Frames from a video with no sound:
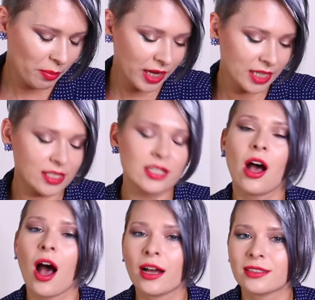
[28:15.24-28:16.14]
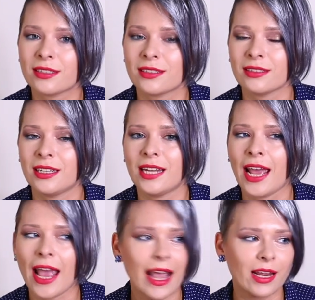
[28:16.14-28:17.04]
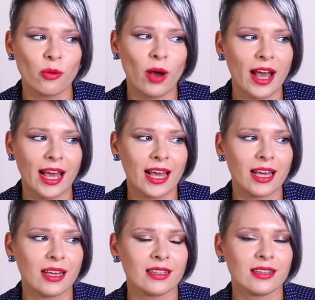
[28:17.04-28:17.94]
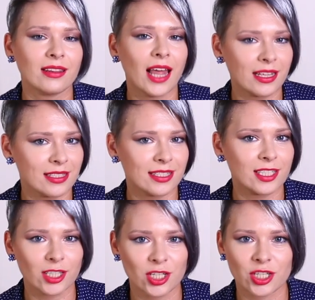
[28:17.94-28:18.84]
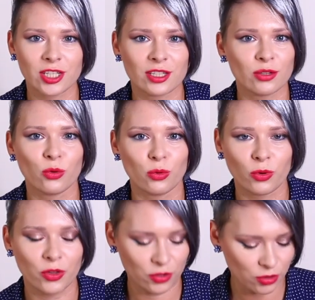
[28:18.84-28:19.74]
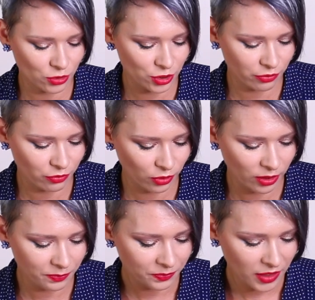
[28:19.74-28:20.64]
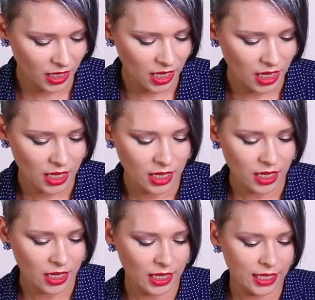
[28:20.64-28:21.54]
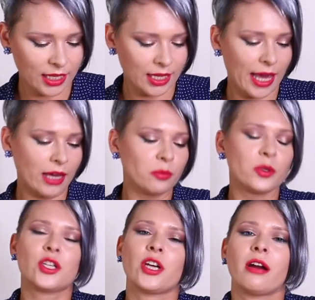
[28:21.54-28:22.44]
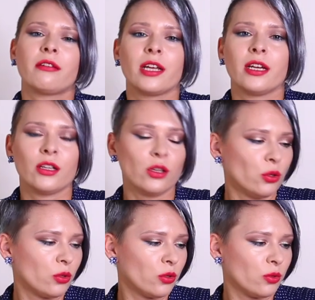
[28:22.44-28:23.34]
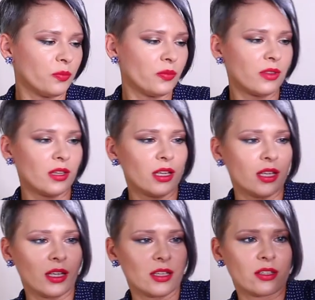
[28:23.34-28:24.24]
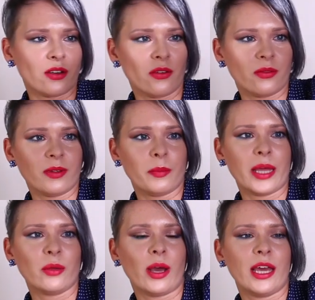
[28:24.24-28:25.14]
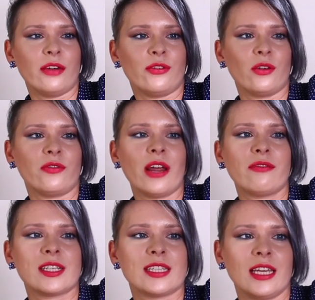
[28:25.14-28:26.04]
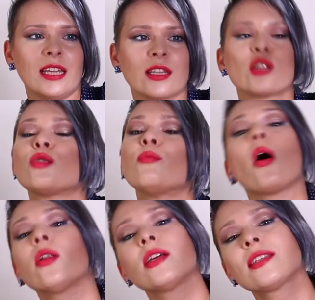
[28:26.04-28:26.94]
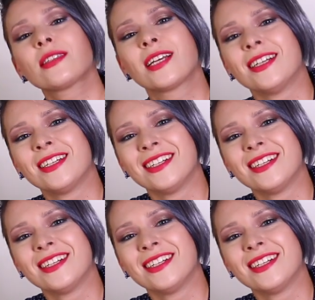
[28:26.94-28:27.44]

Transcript: but it's not in any way less delicious or worth searching for Keiko Mecheri Loukhoum. lucum so by the way if you've never seen the smallest